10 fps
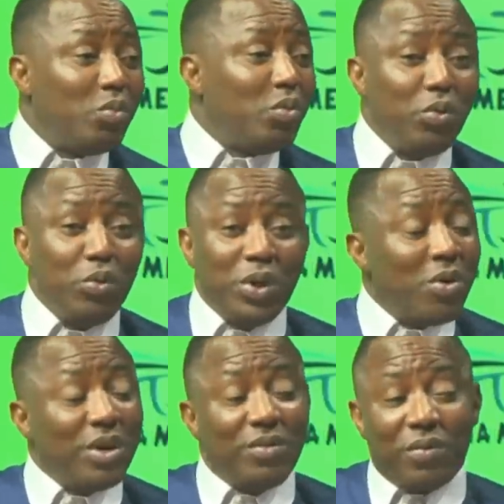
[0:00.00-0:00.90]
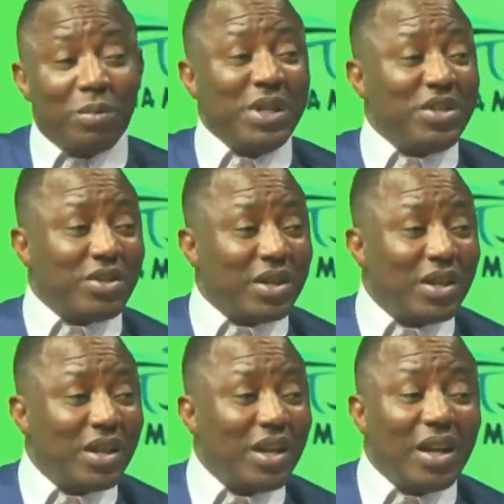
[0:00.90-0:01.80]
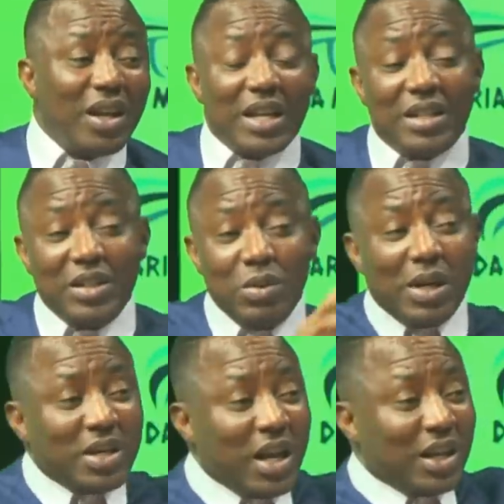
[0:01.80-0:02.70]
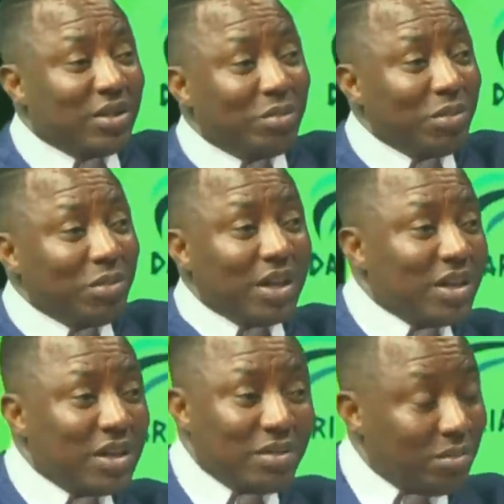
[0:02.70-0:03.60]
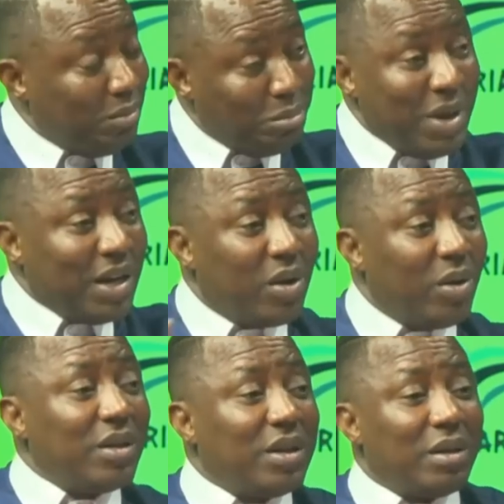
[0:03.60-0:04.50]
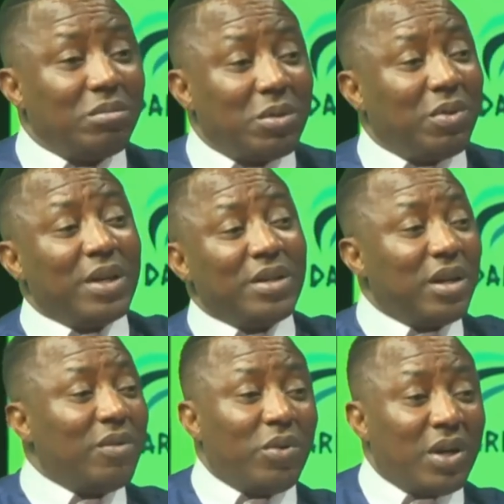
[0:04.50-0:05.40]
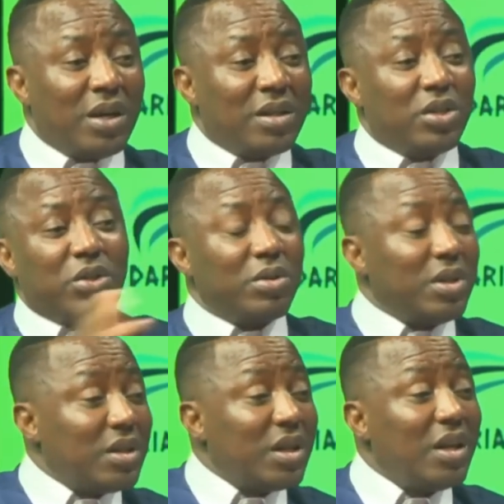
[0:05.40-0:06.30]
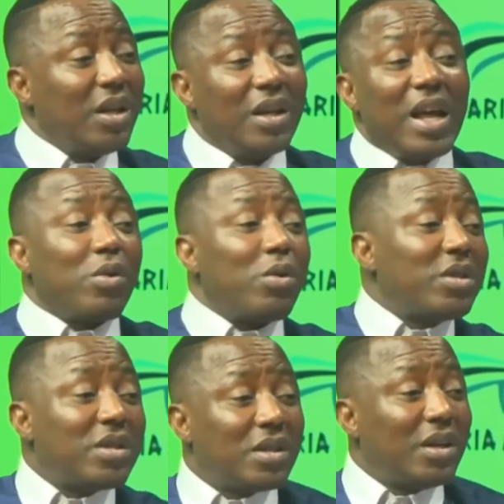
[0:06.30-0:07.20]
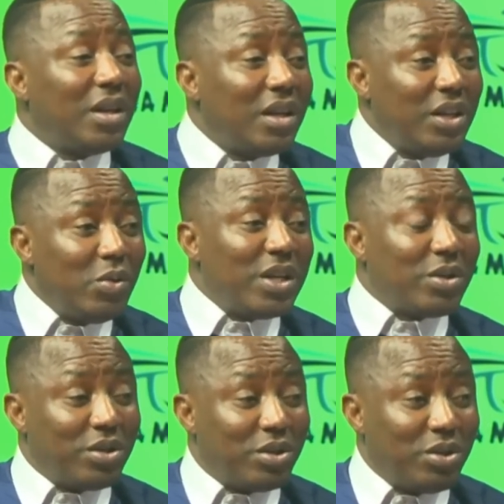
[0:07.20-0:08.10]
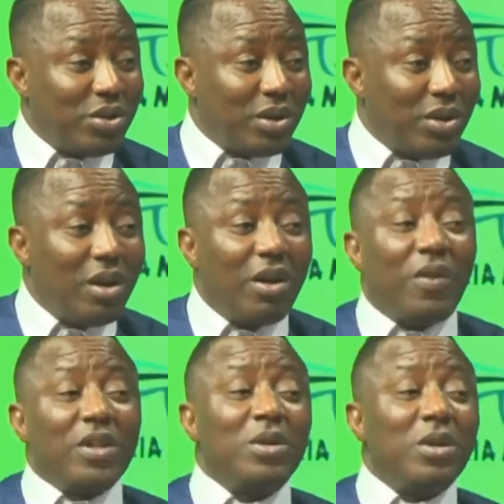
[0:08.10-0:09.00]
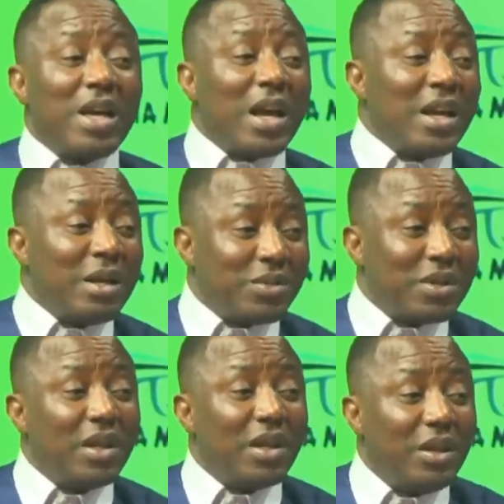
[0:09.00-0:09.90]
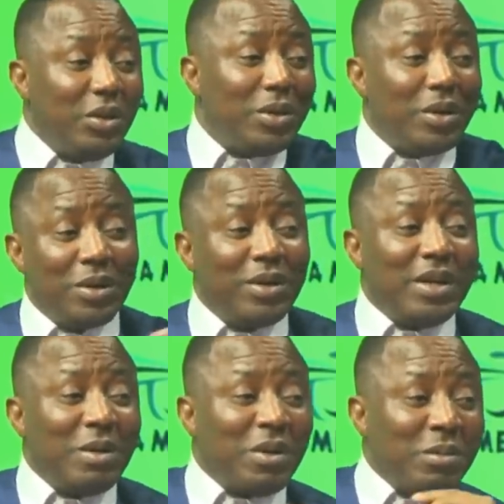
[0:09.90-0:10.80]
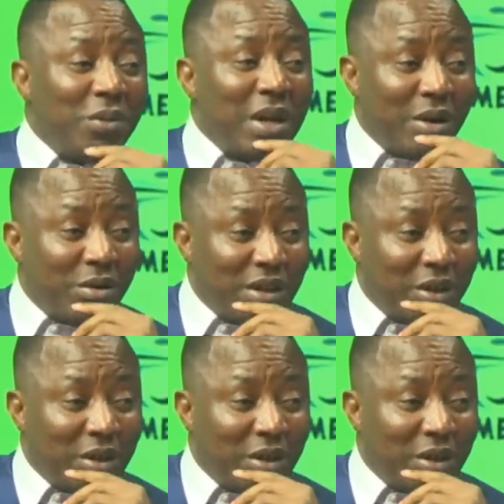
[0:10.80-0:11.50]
you will know it from history, that the U.S. has some great men, they call them, some of them slave owners, juries, that wrote the U.S. Constitution. All of us know their names. You don't know the name of the people that